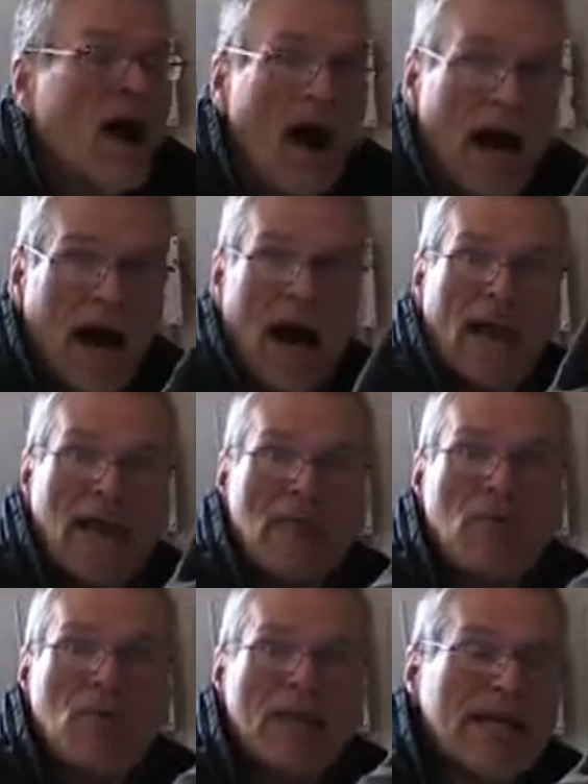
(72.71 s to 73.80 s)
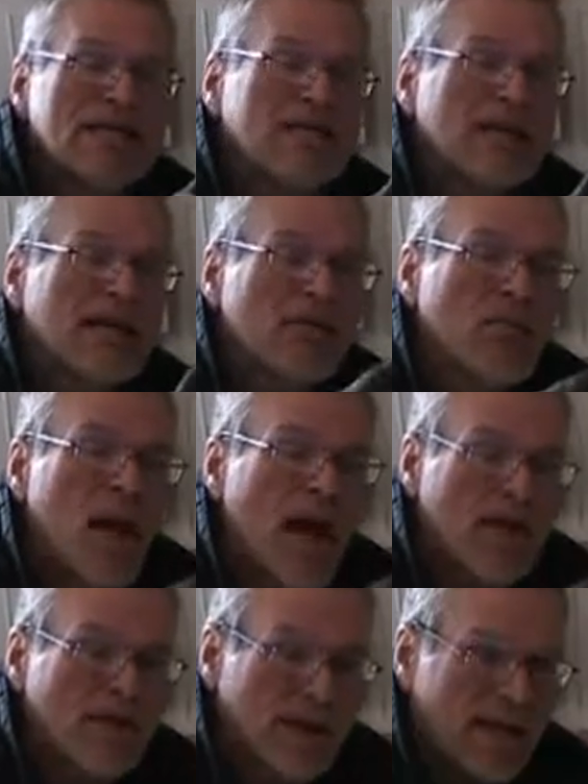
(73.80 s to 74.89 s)
a #1 insulated
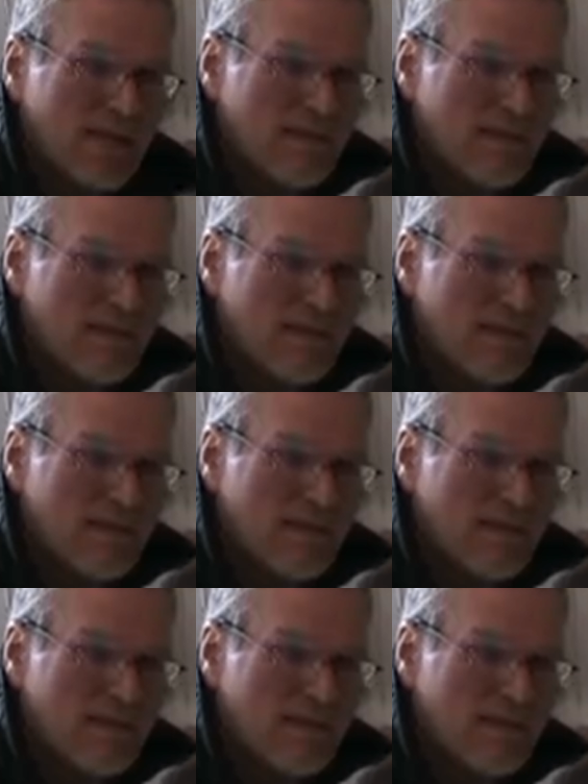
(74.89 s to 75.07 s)
wire like